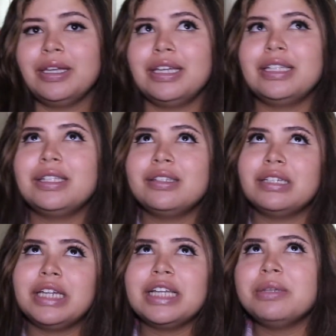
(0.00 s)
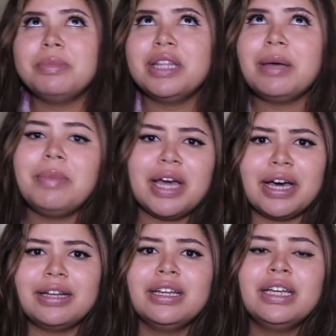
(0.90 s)
hasn't been that
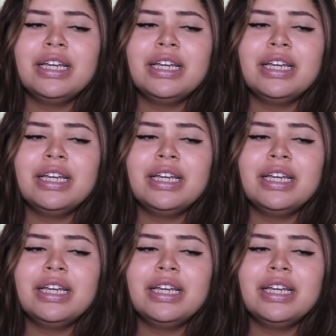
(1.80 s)
bad.